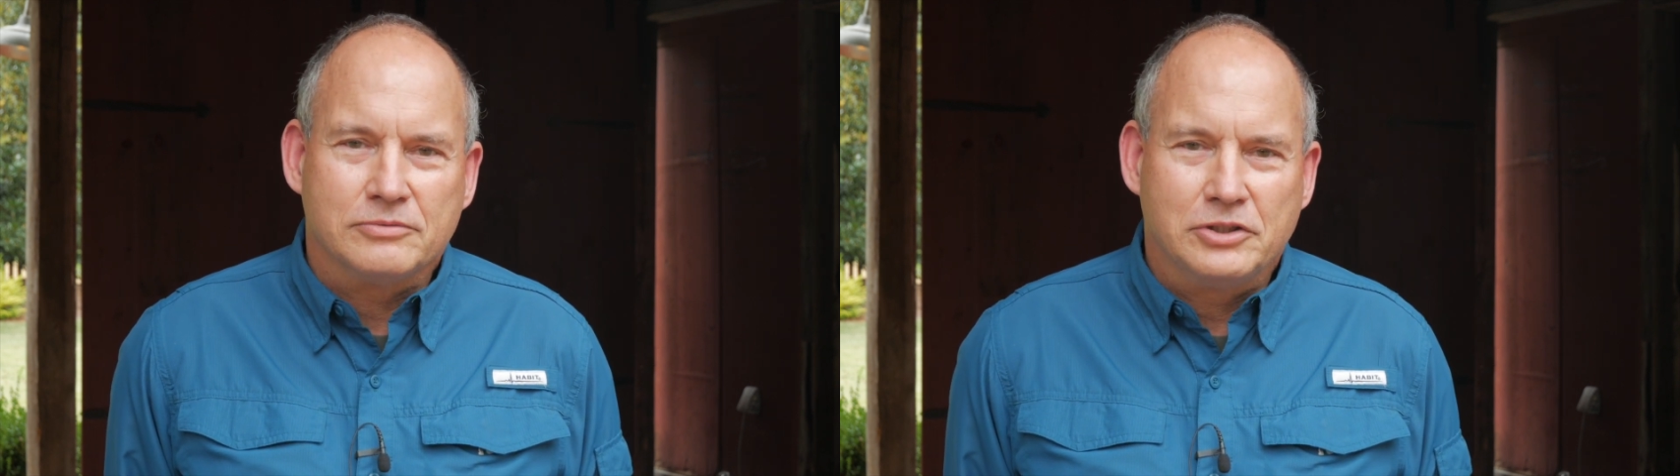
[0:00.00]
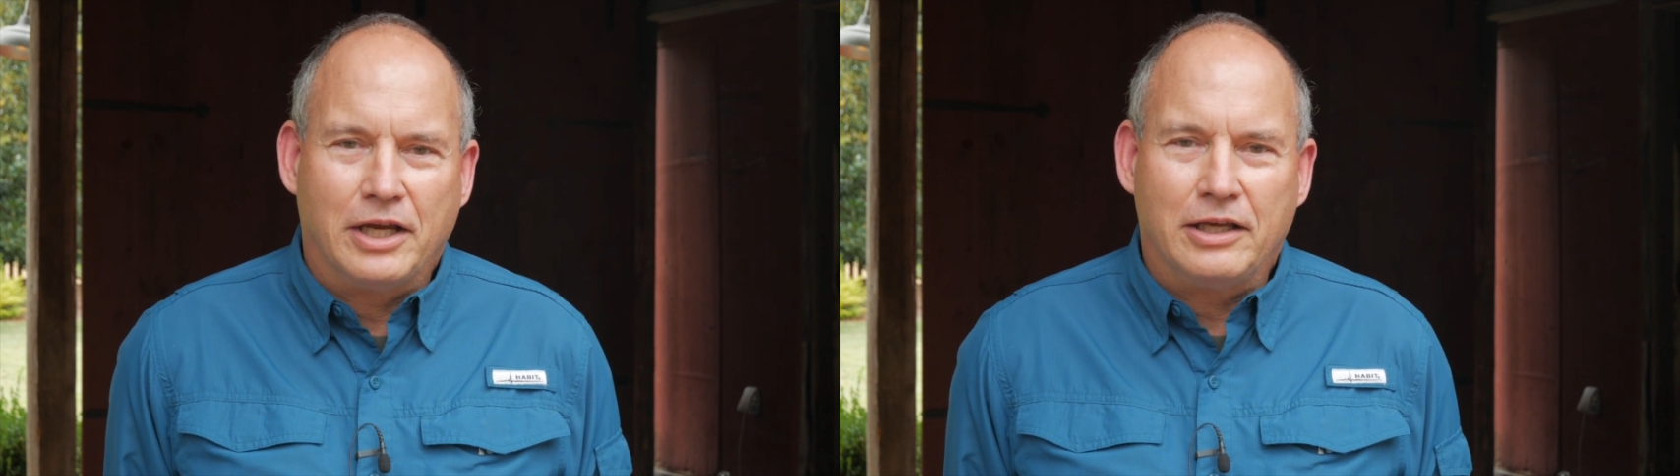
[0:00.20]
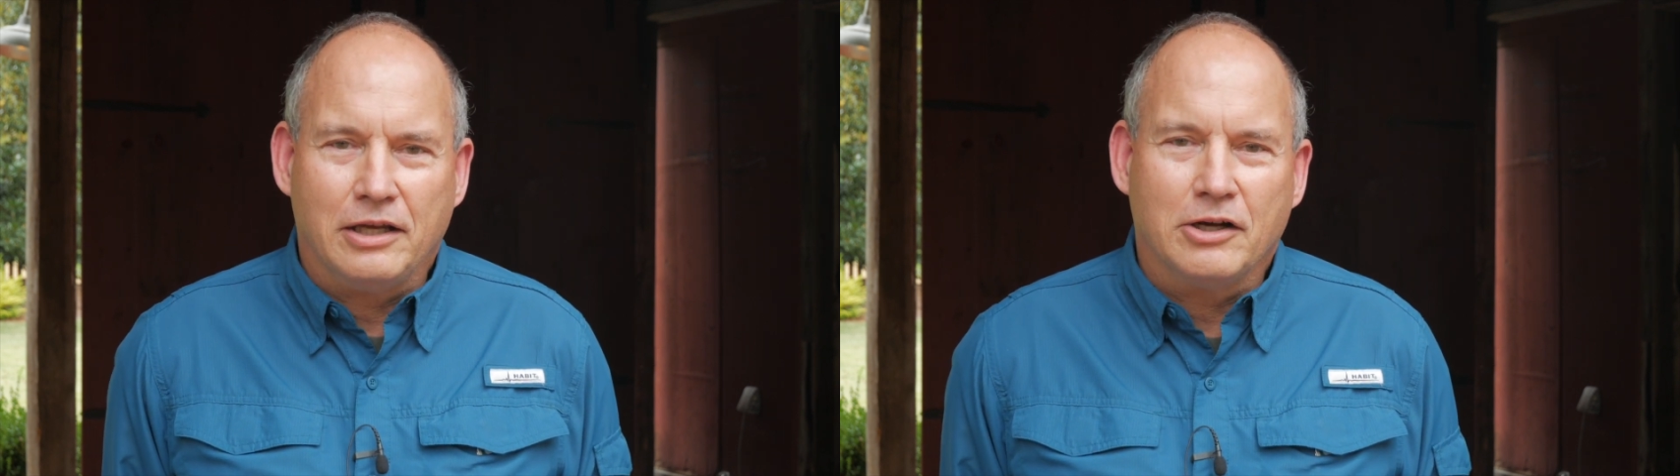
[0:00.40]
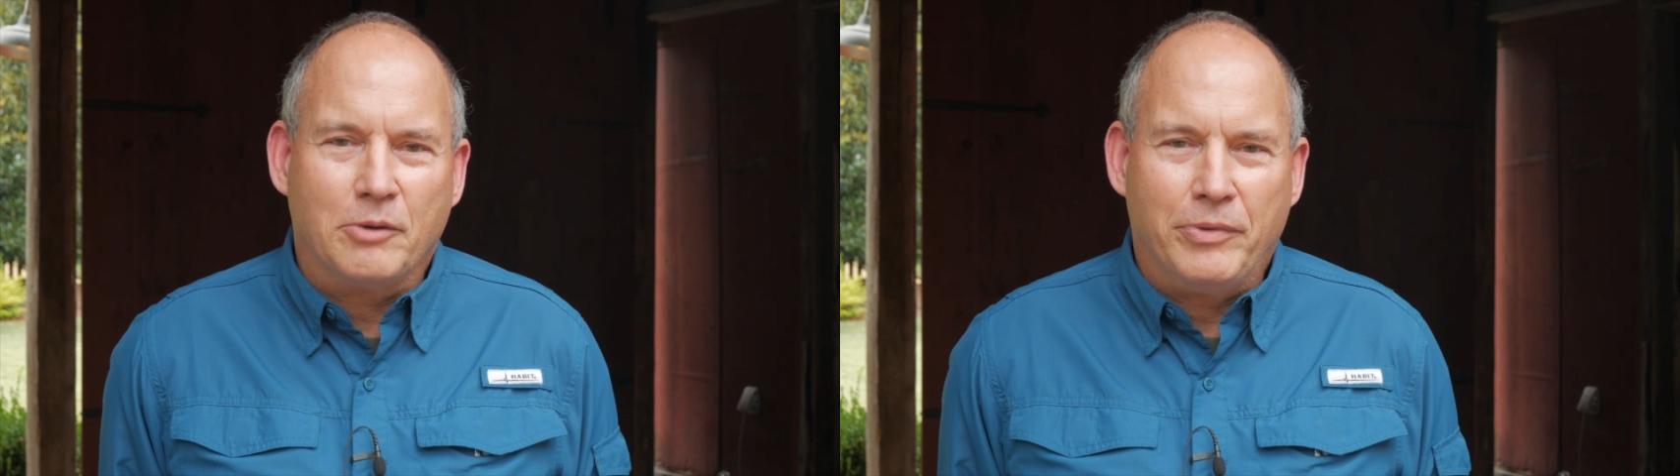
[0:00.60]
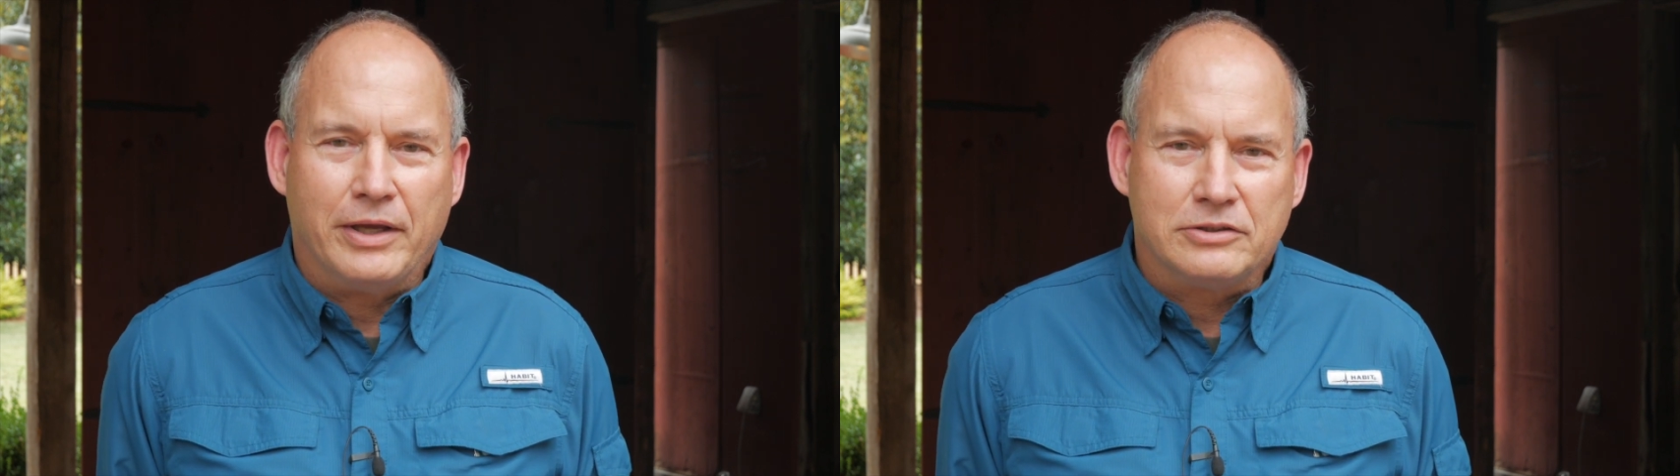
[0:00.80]
shaking
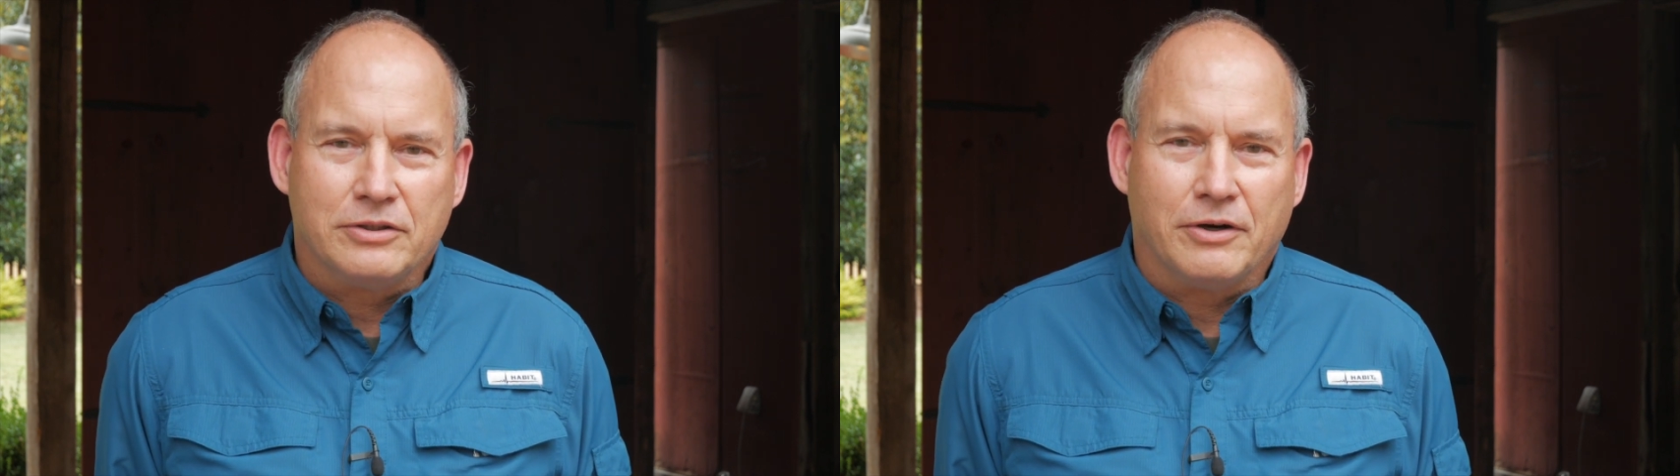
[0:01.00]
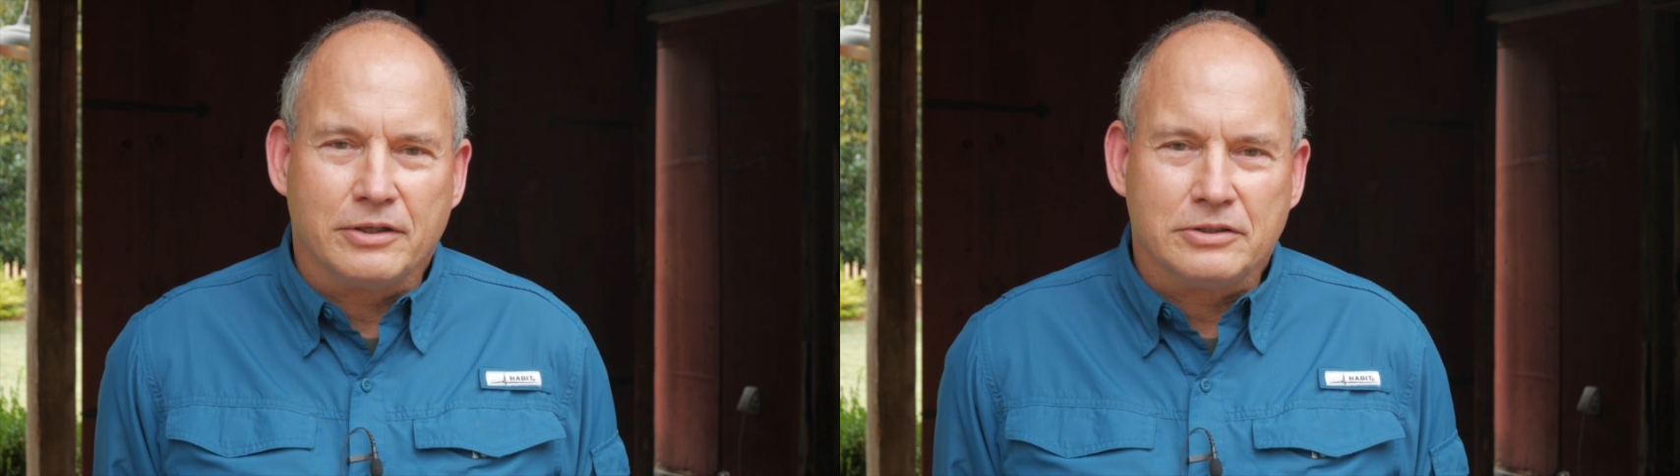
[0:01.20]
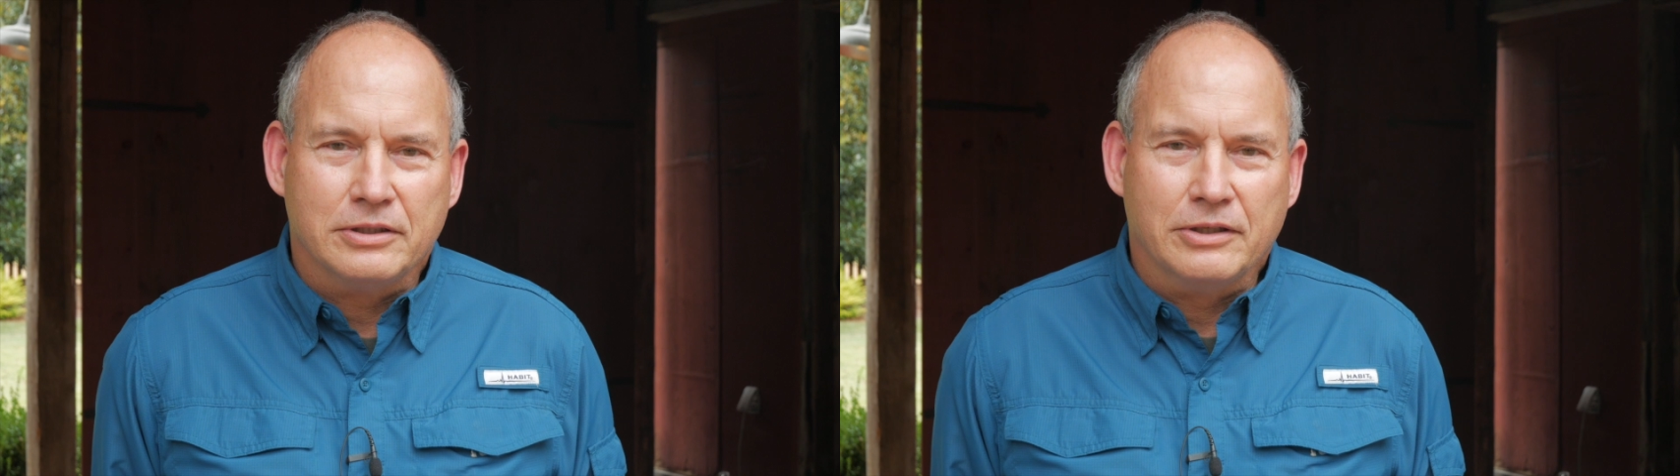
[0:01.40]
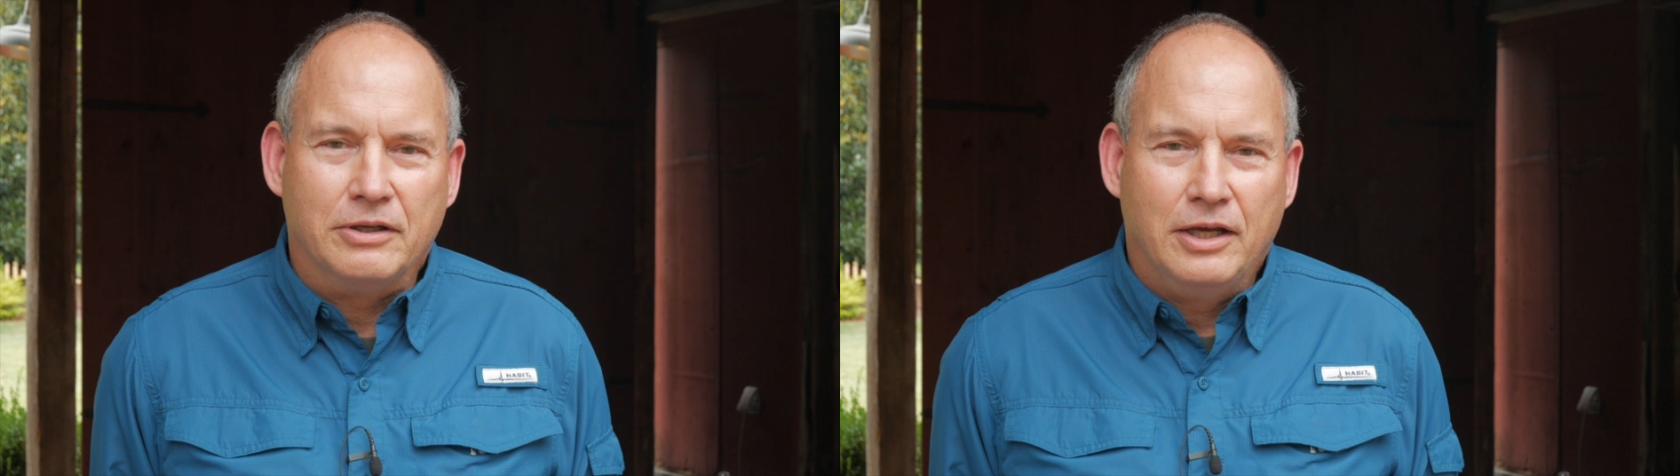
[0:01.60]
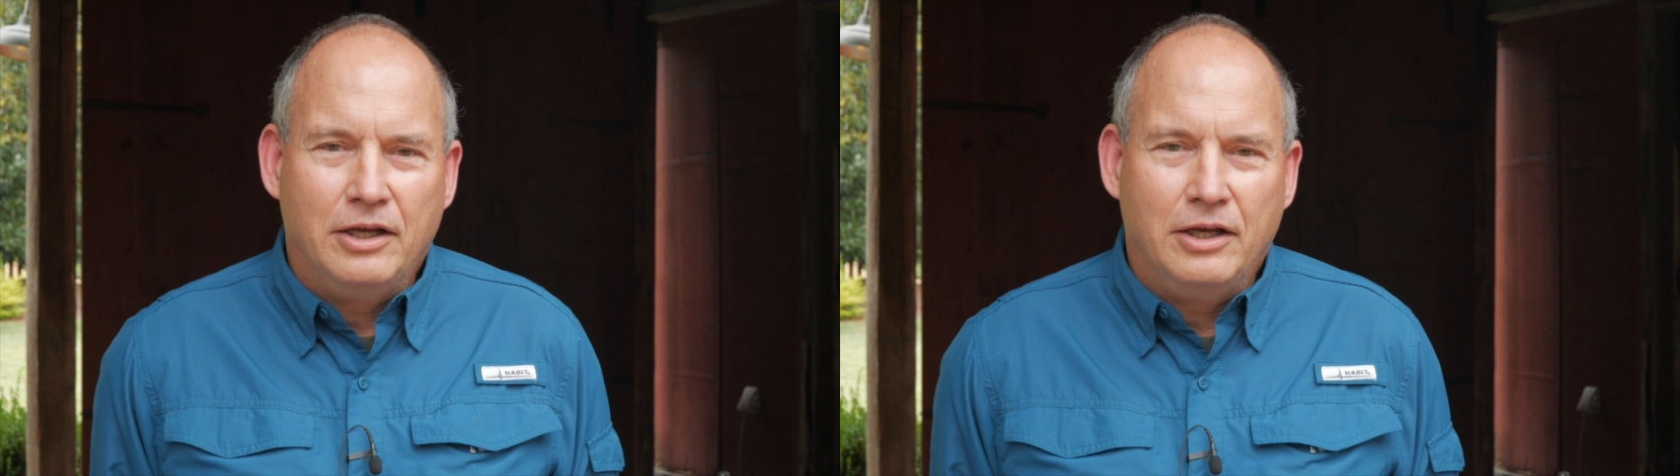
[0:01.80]
up that church and